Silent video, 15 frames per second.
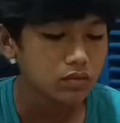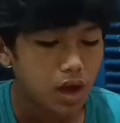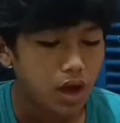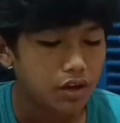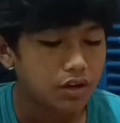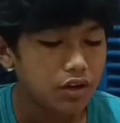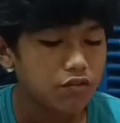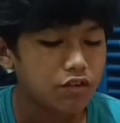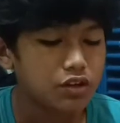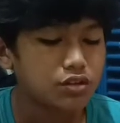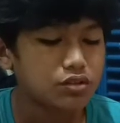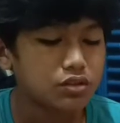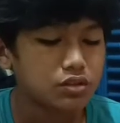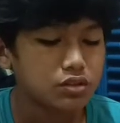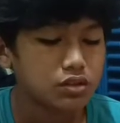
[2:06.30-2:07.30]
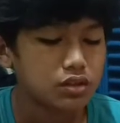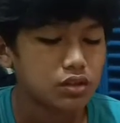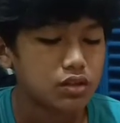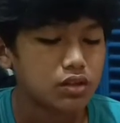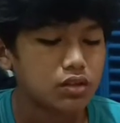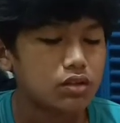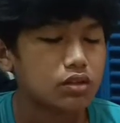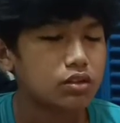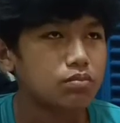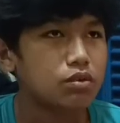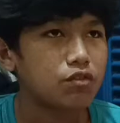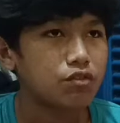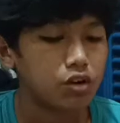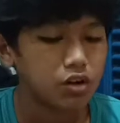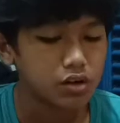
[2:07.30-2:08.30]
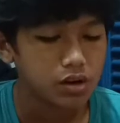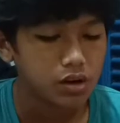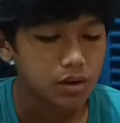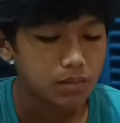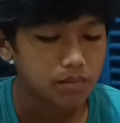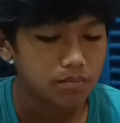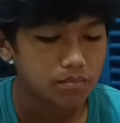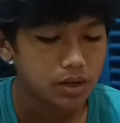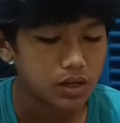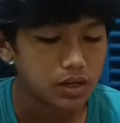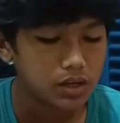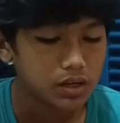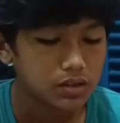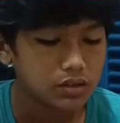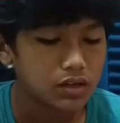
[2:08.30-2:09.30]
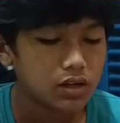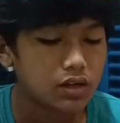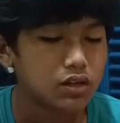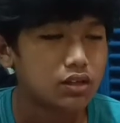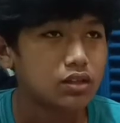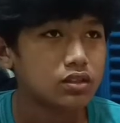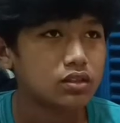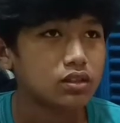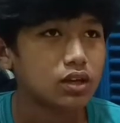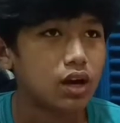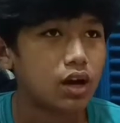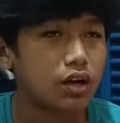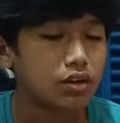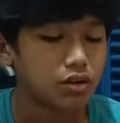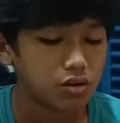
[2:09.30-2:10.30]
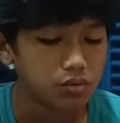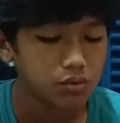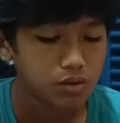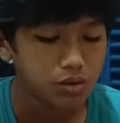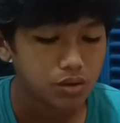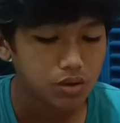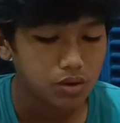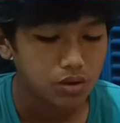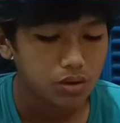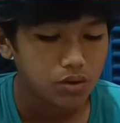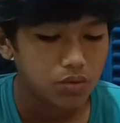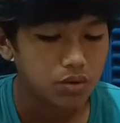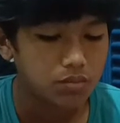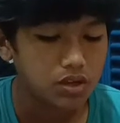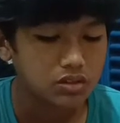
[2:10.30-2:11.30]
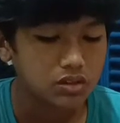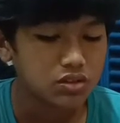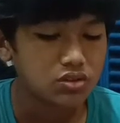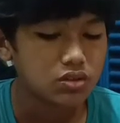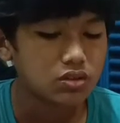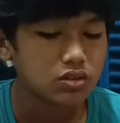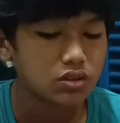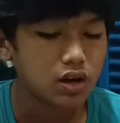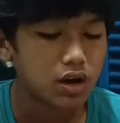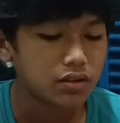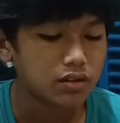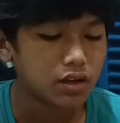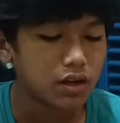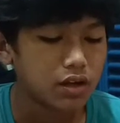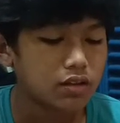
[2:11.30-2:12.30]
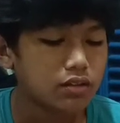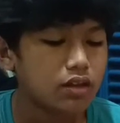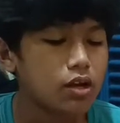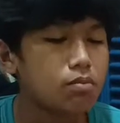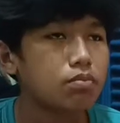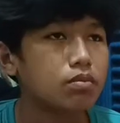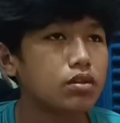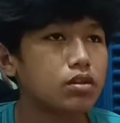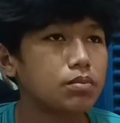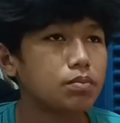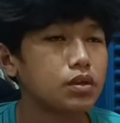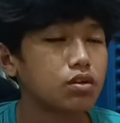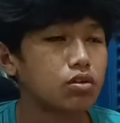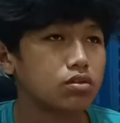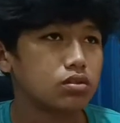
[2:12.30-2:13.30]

I never used it before, but as I know, we must insert the card and type the PIN code.